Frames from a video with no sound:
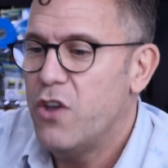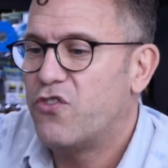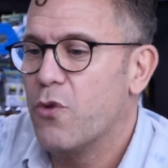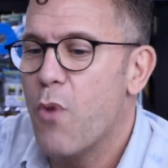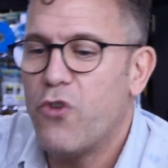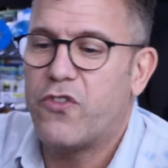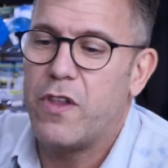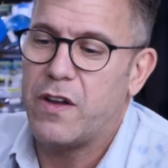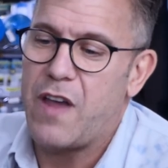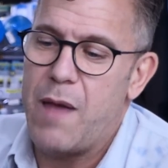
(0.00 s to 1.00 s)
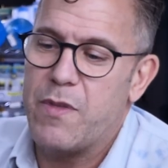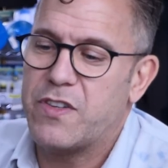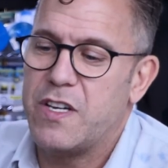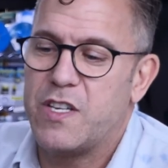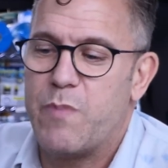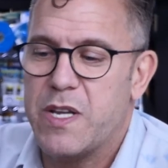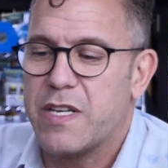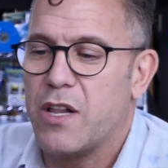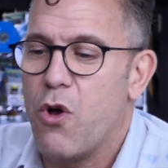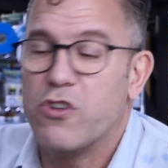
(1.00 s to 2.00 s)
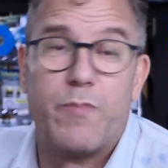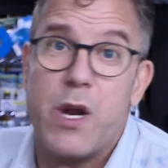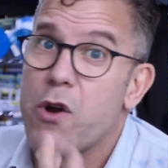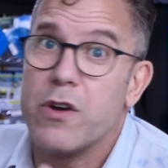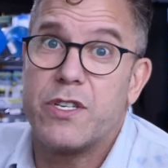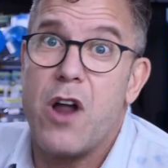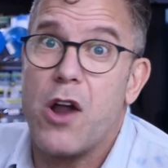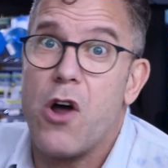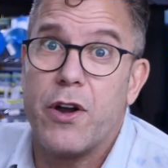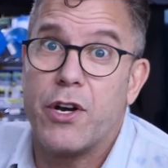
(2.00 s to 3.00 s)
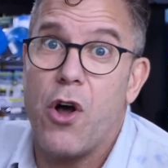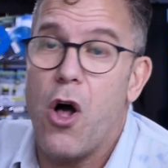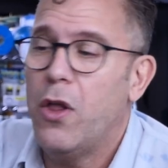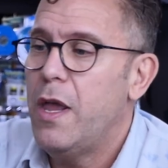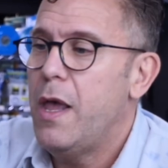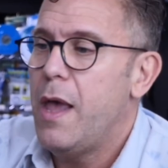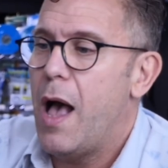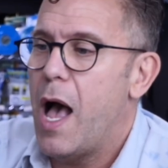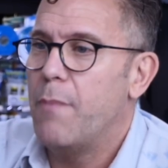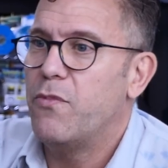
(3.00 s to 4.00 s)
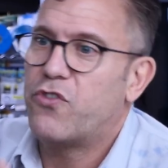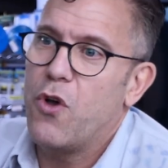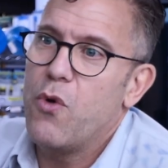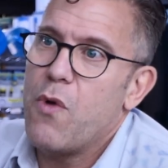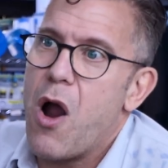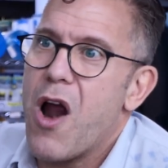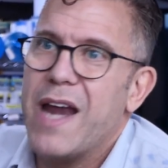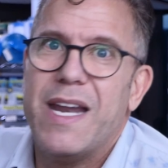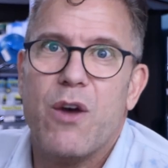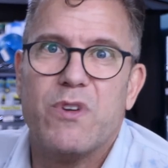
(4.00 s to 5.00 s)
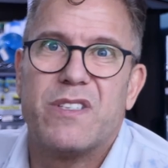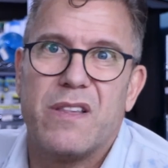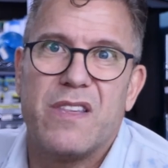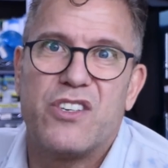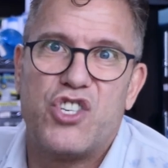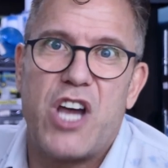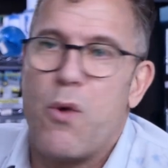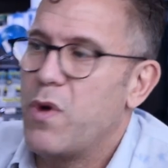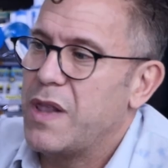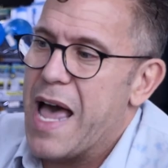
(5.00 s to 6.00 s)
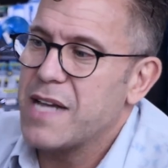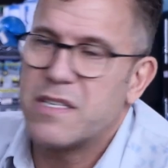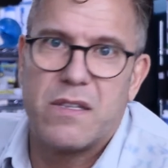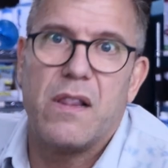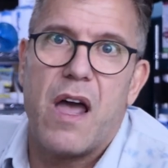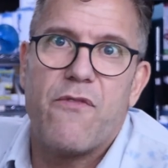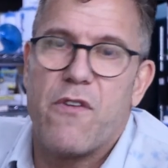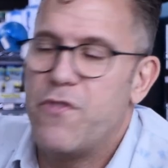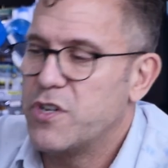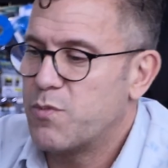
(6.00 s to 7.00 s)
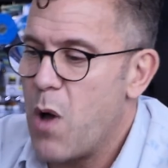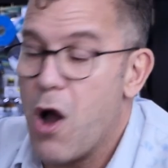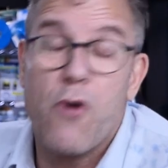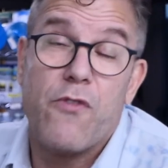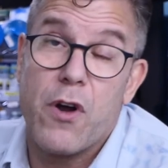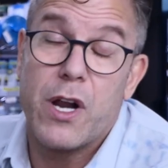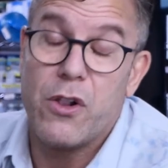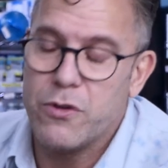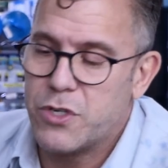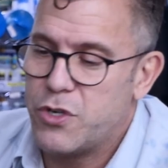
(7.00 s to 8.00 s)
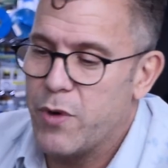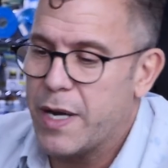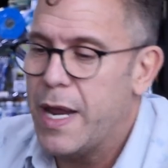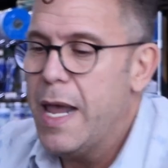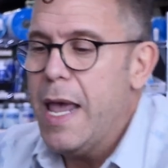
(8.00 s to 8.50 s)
So most of the time this thing spins at low speed or it's not on at all. So our idea was that this jet would last the life of the spa or very close to it.